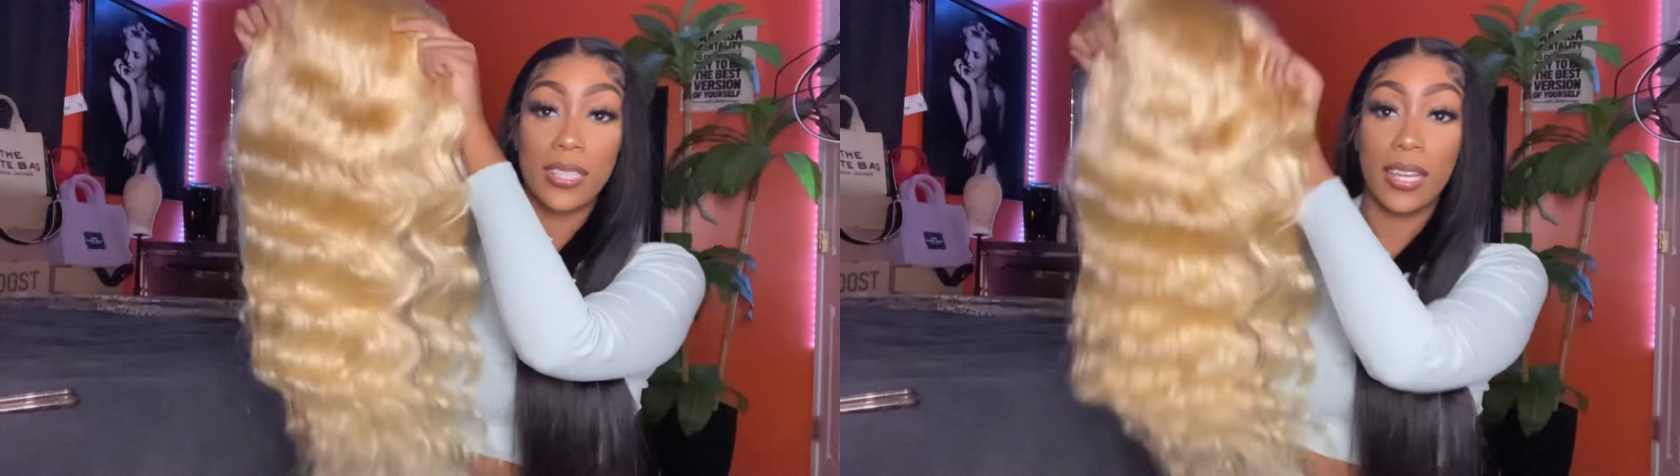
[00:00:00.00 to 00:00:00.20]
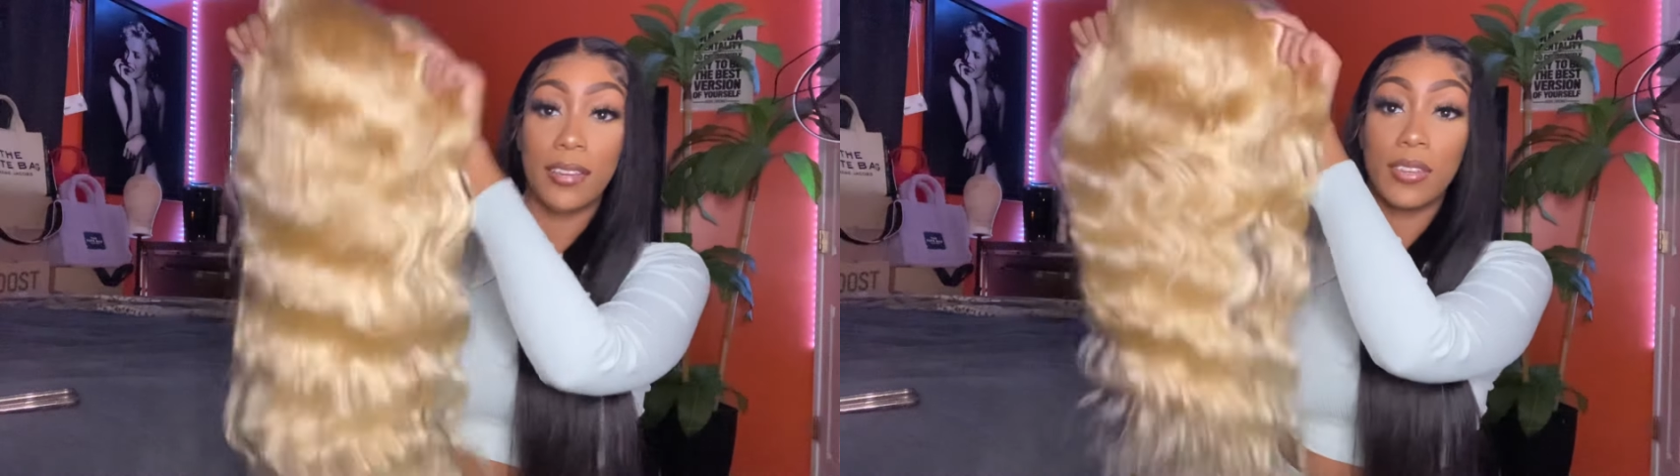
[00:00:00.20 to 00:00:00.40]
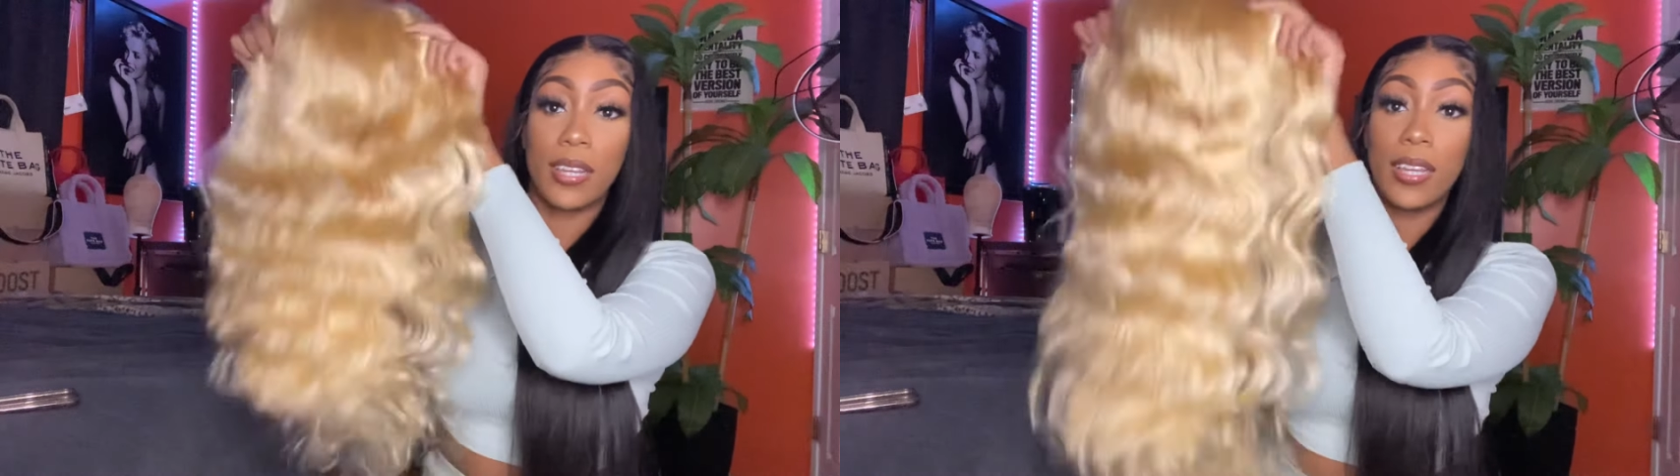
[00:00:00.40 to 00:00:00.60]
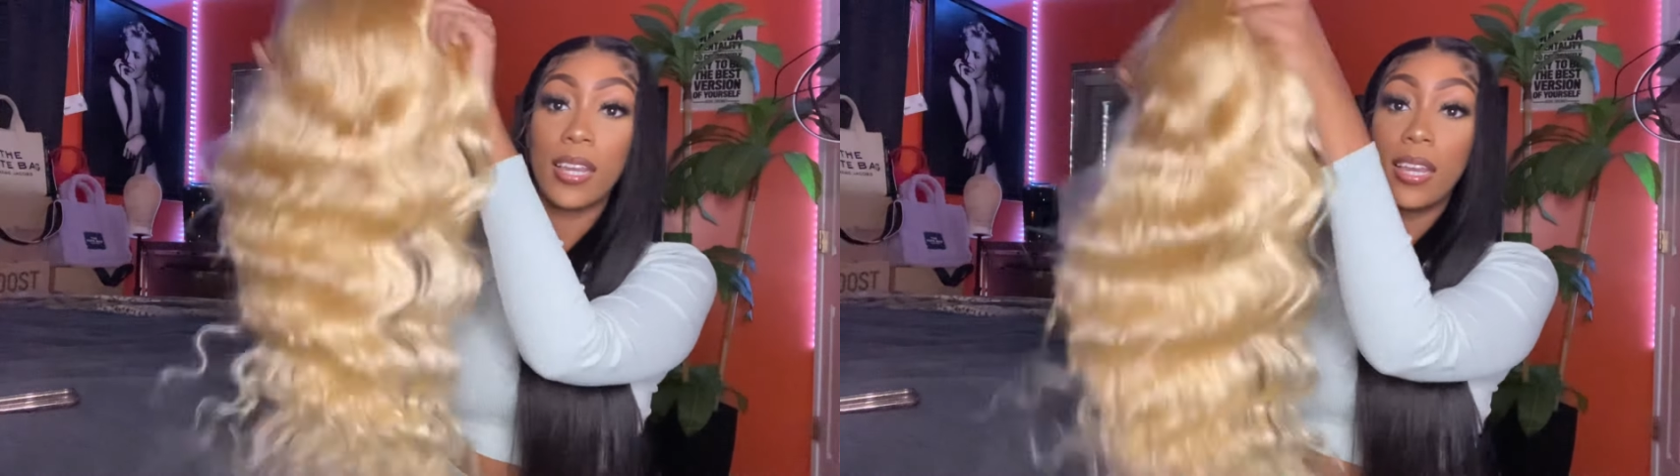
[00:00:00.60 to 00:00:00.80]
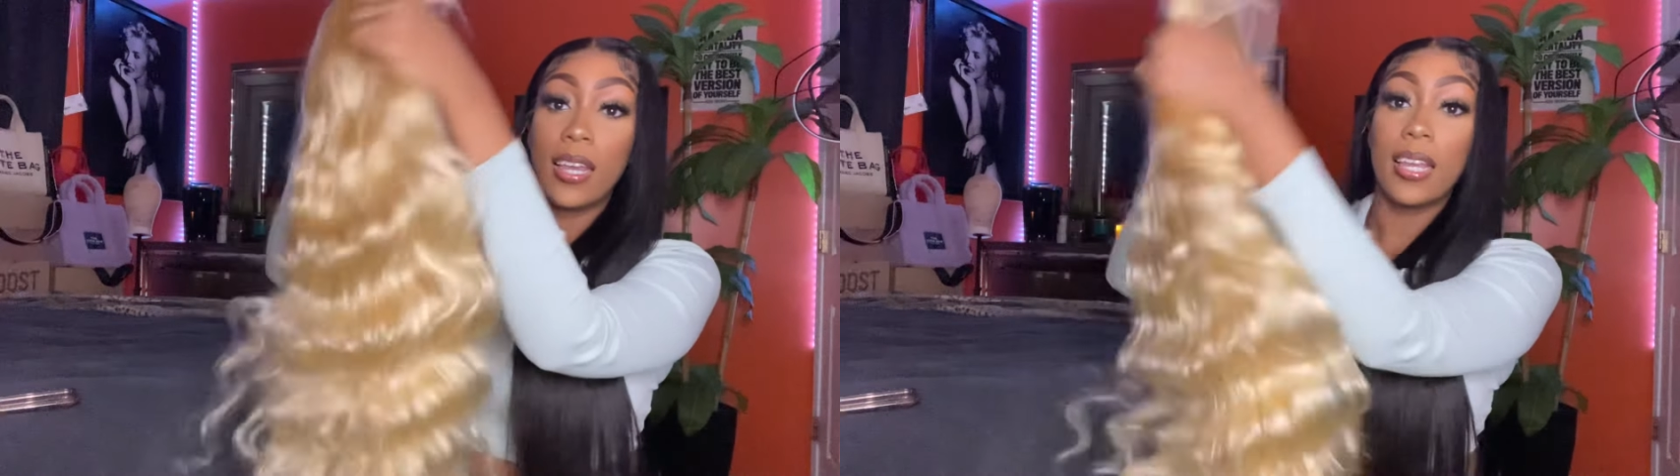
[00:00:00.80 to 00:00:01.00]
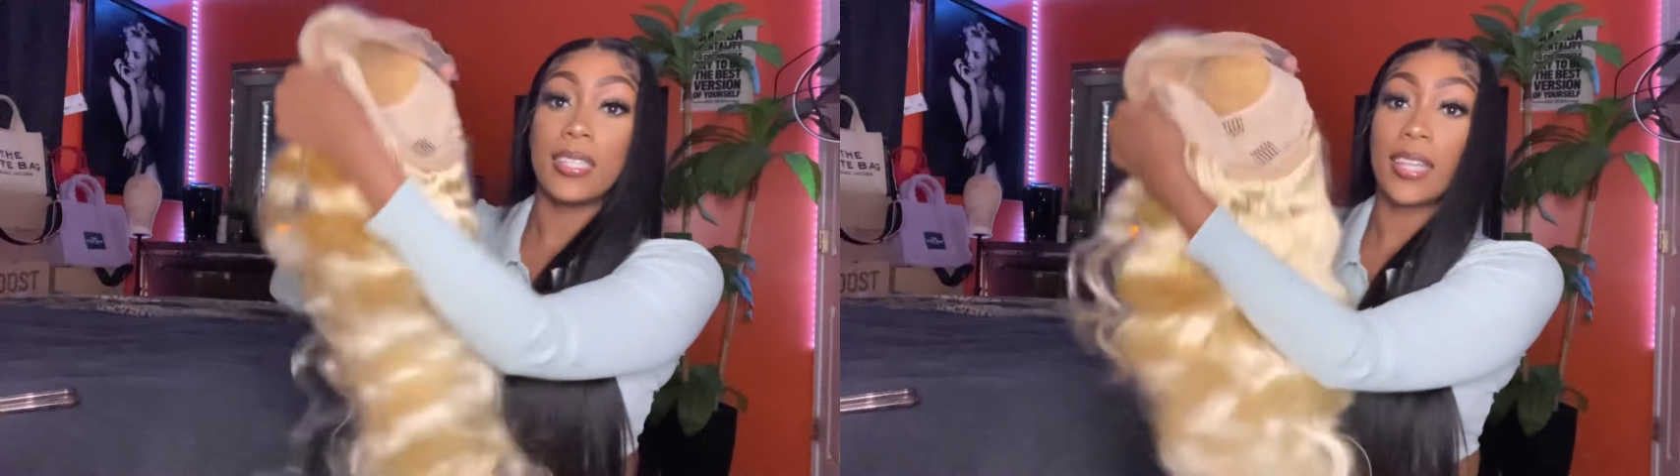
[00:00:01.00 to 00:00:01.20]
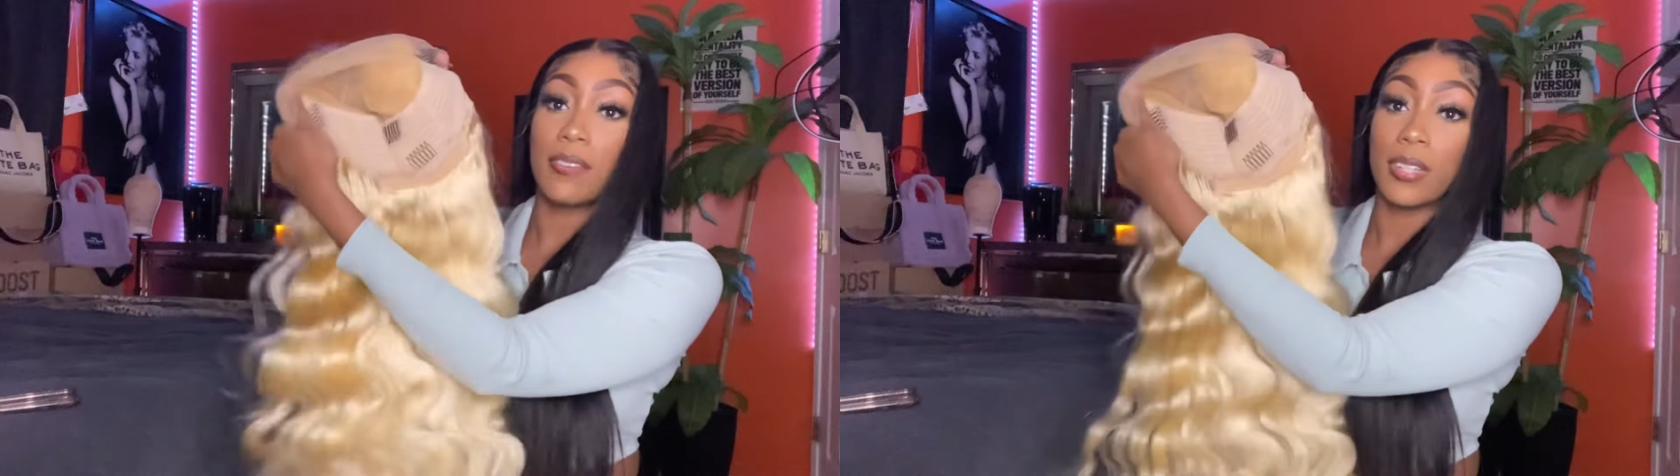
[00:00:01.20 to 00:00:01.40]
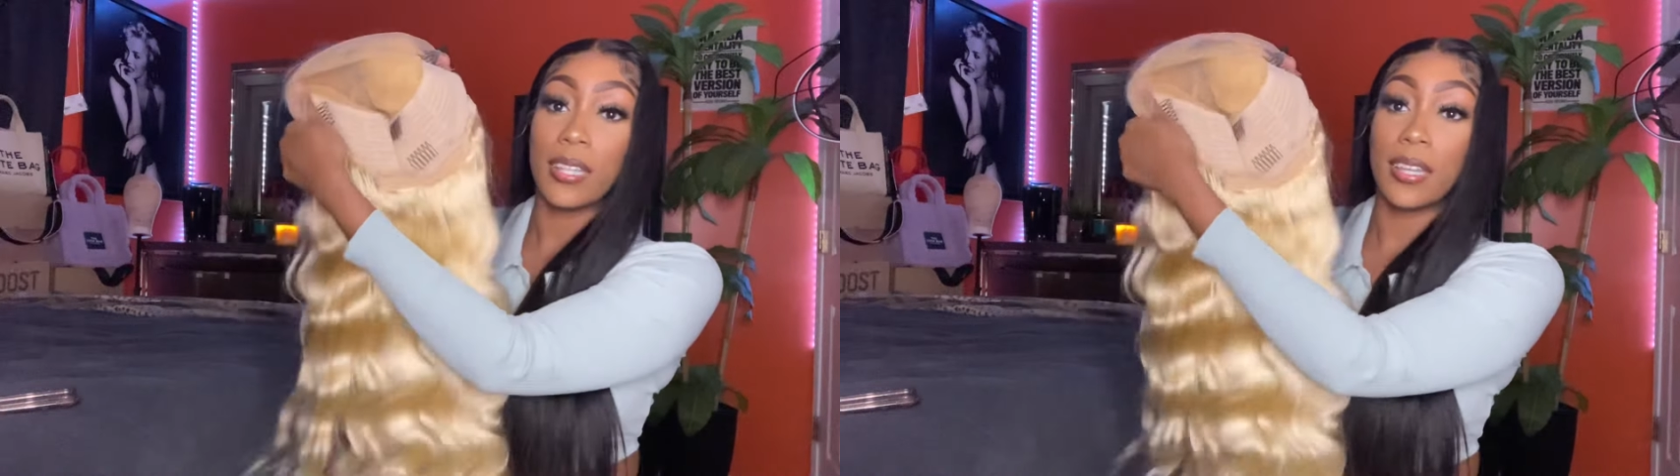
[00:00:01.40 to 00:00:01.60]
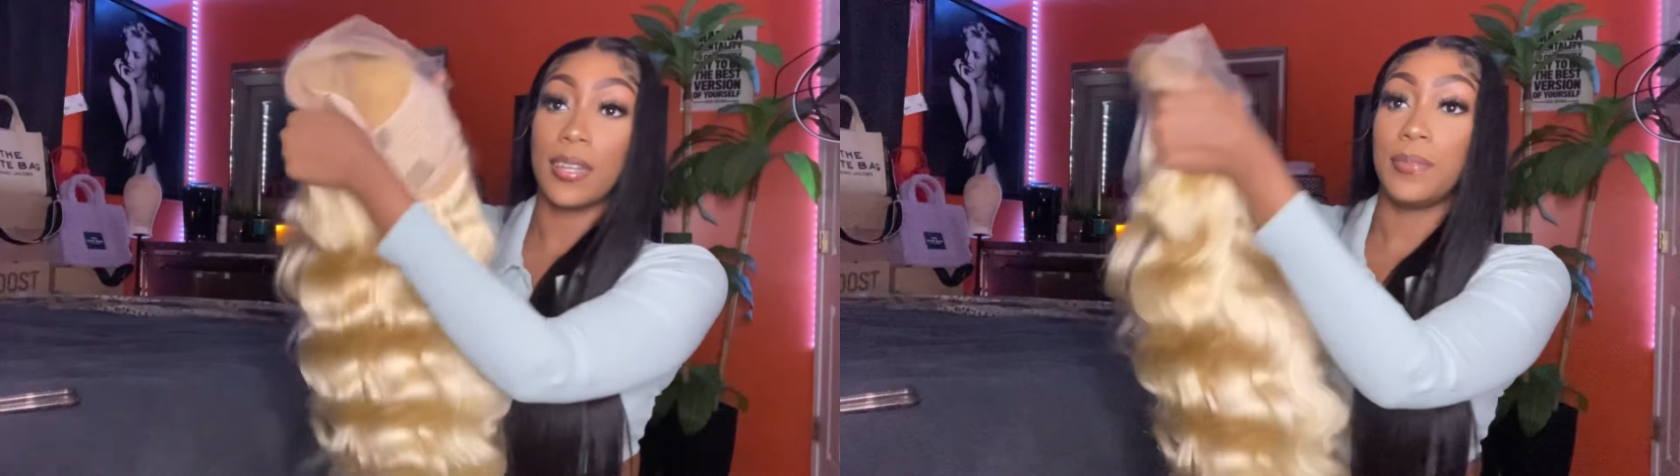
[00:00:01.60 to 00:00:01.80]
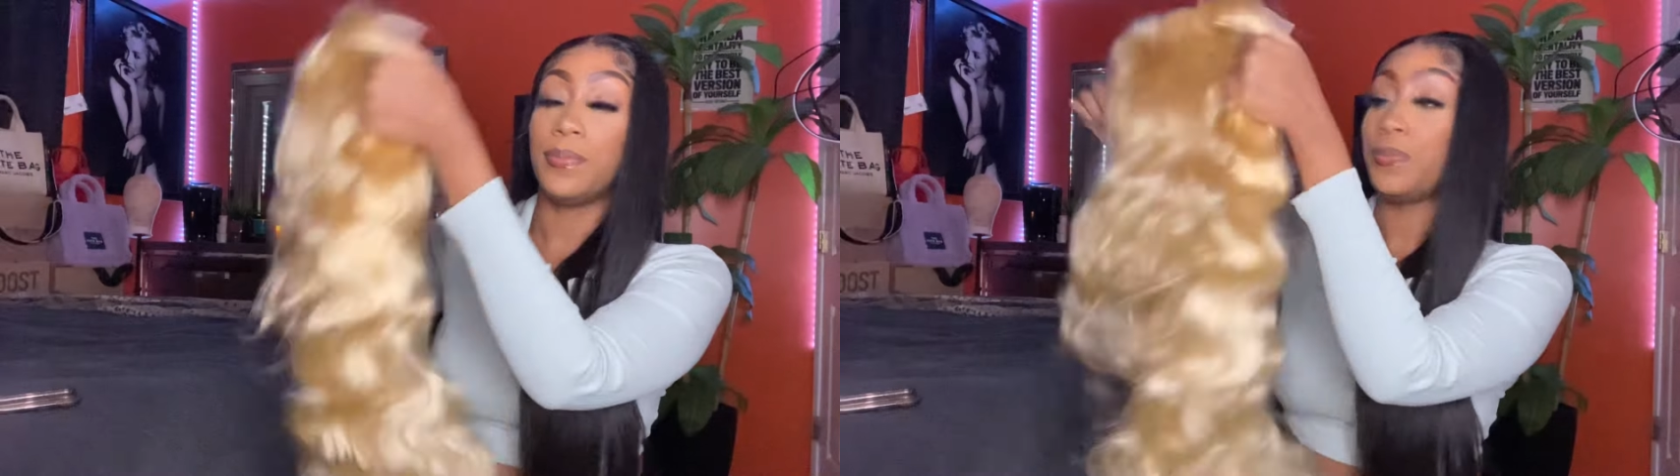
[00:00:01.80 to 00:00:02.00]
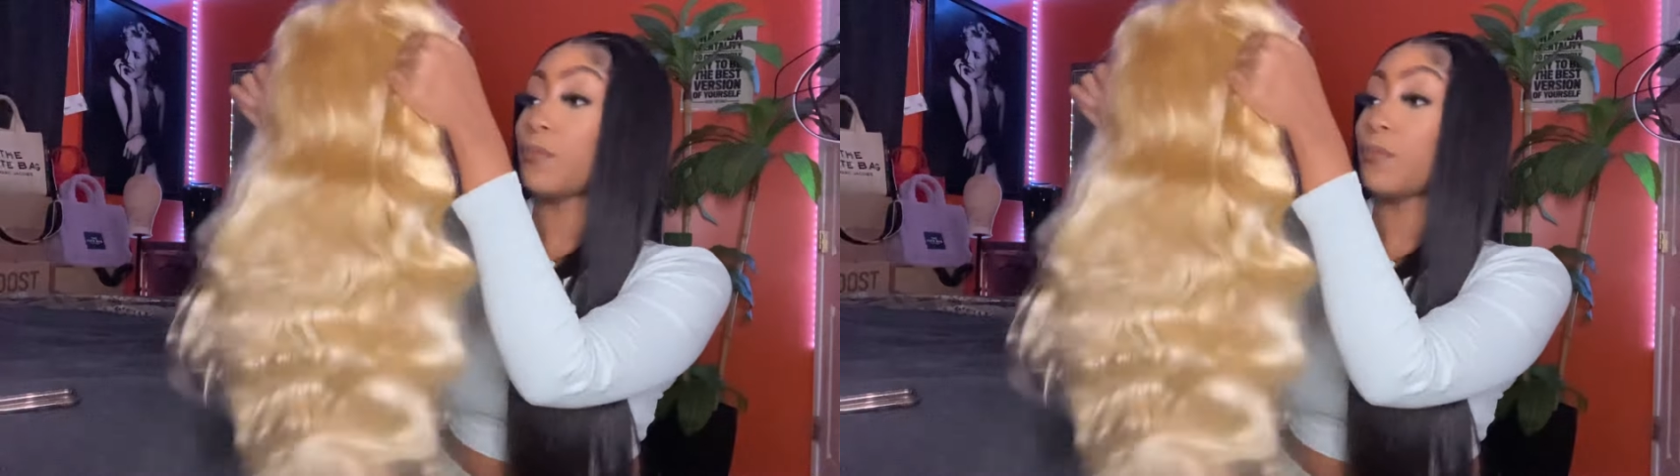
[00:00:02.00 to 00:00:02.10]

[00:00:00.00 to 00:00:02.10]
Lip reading: giving. It's everything.